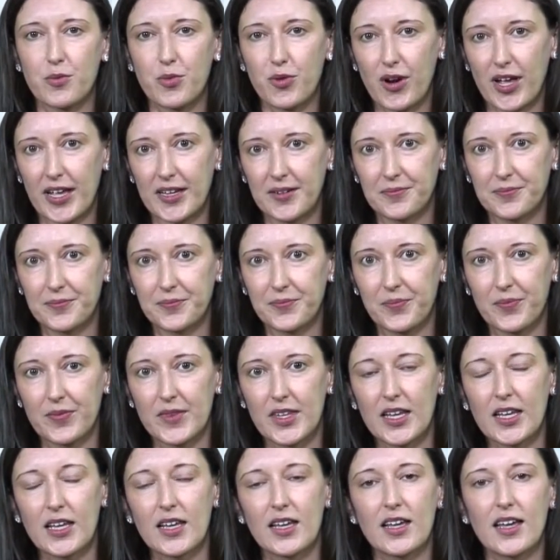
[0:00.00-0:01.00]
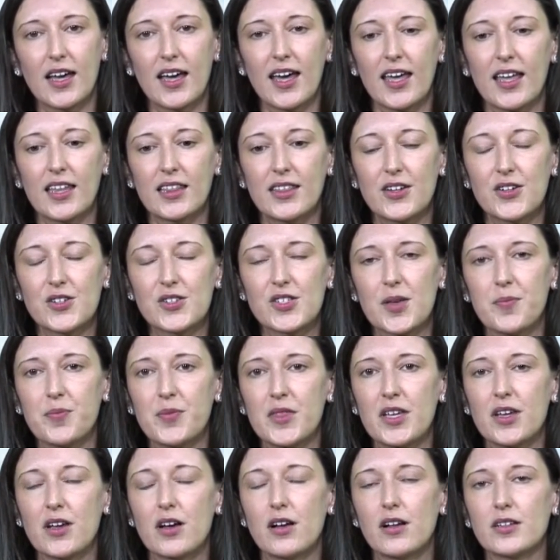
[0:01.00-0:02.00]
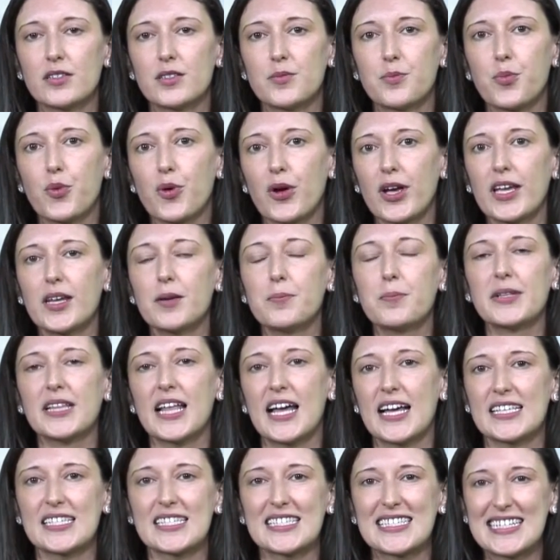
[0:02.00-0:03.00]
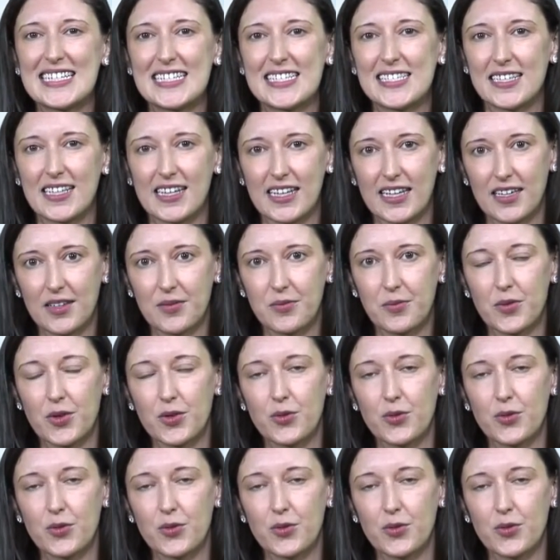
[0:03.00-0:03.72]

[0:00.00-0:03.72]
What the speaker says: brain. And there's something called brain plasticity,